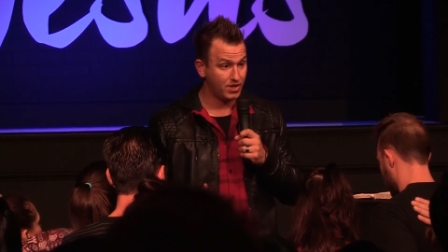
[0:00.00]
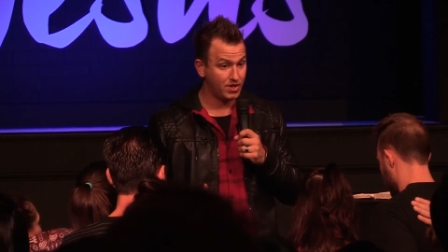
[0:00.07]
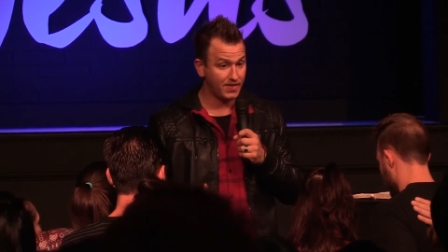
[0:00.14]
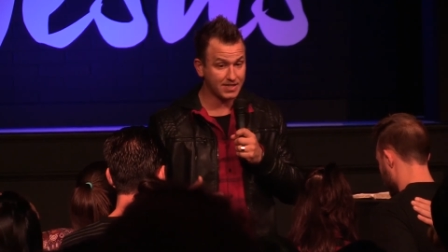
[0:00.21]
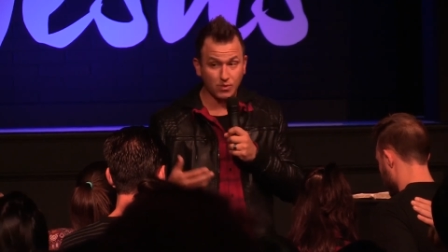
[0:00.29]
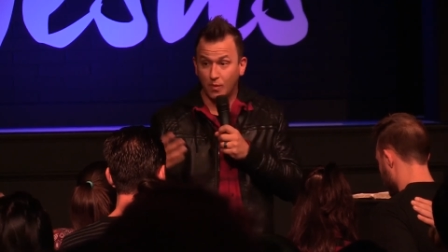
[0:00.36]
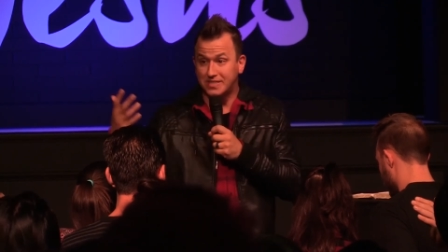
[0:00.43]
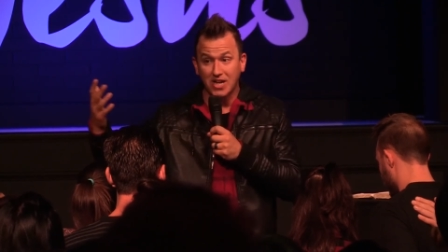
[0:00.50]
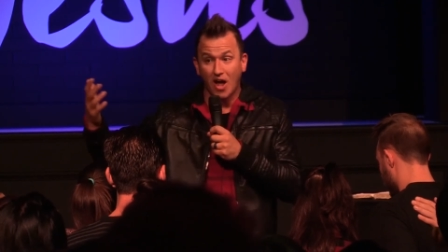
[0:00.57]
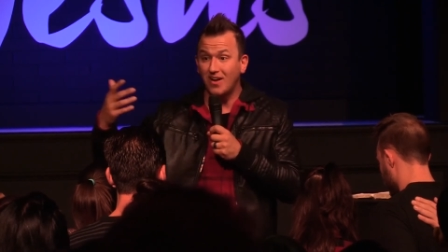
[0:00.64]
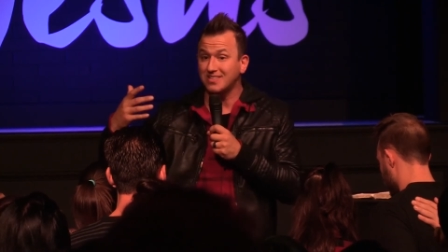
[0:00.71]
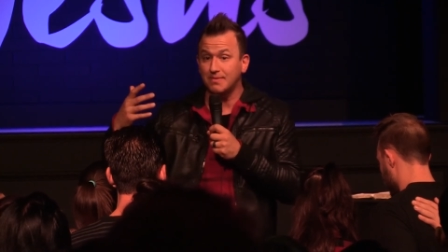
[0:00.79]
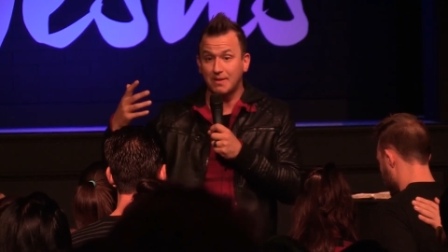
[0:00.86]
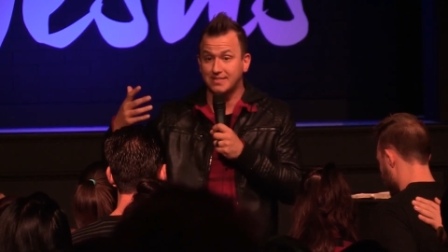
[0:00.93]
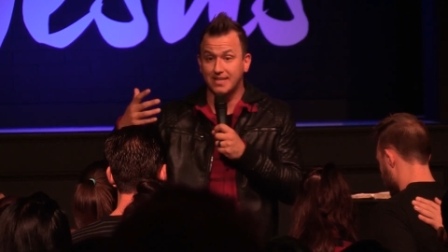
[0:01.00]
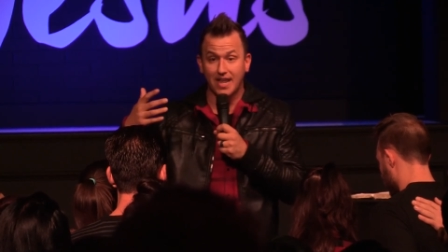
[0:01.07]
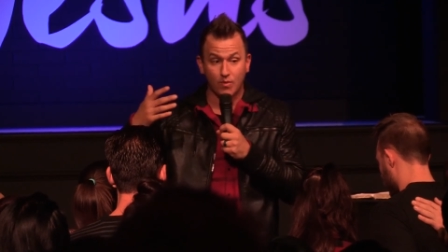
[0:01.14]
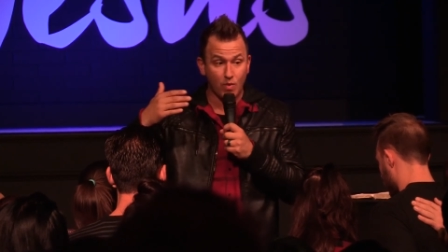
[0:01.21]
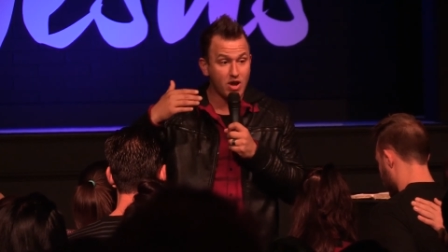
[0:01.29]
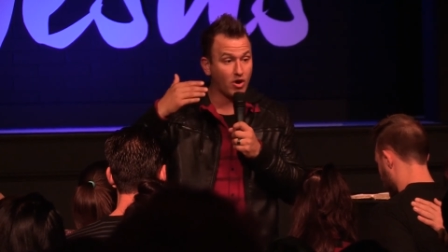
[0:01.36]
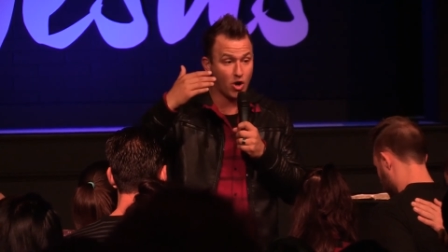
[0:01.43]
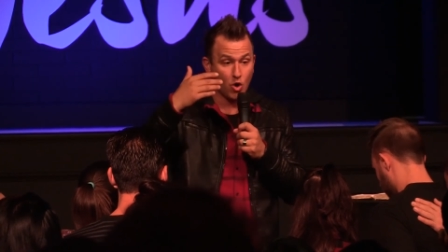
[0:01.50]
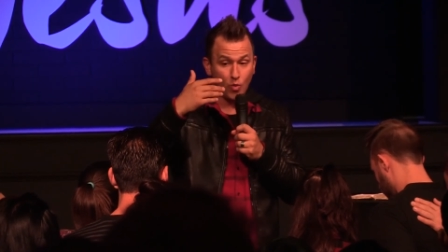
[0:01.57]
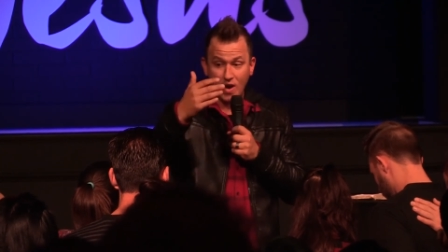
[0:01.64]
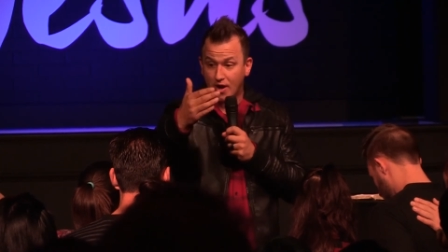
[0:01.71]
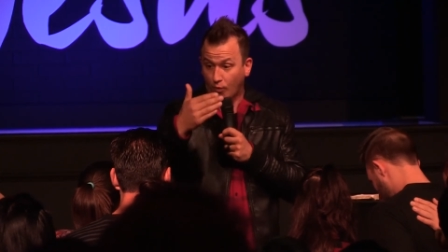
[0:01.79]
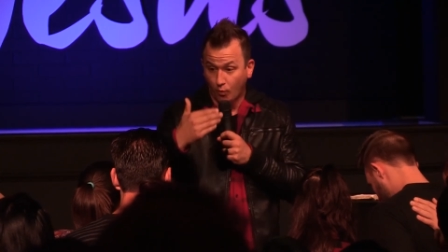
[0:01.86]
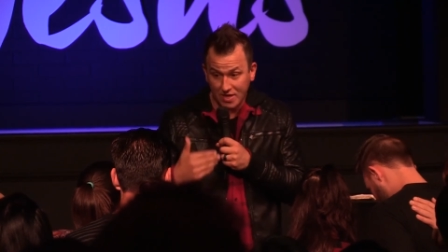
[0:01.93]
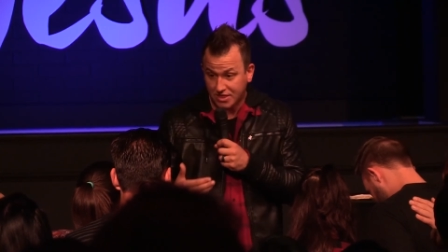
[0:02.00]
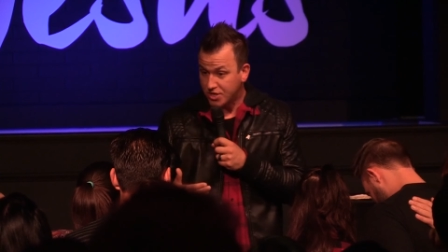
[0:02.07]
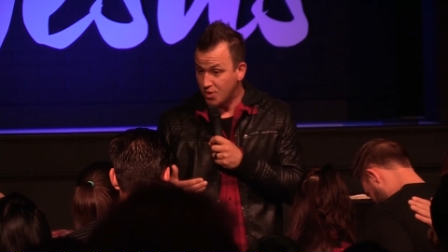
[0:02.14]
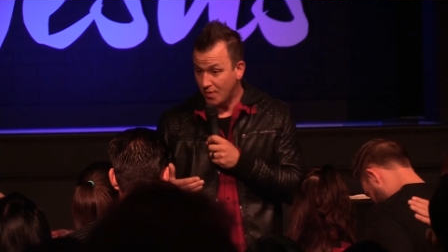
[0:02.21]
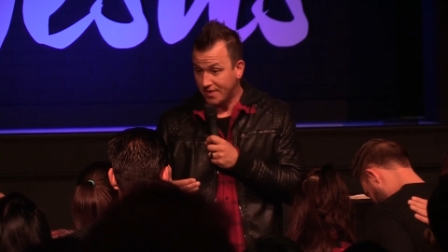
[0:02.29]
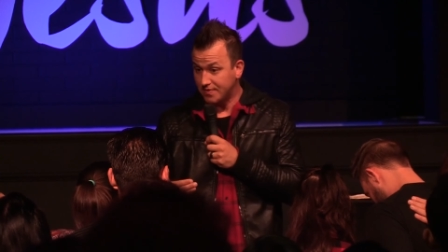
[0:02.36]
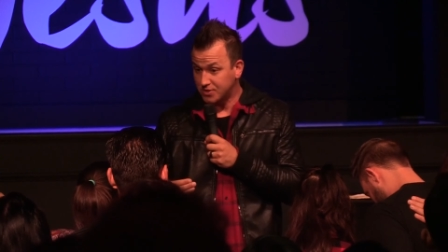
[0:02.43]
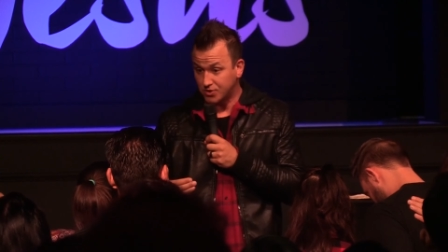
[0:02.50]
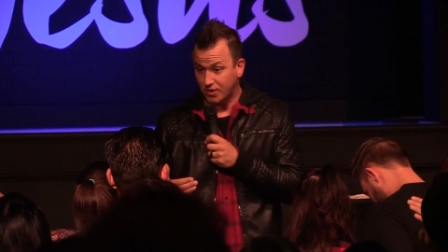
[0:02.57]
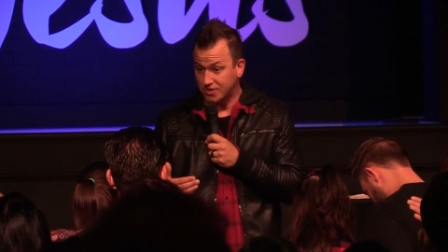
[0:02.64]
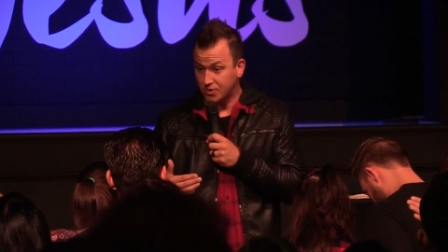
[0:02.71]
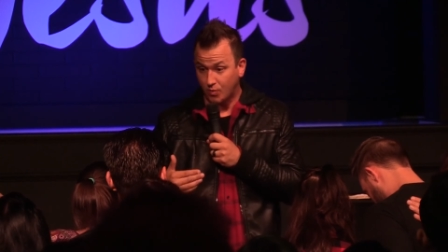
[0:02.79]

That's what we talked about today. We are, we are with you in this trench.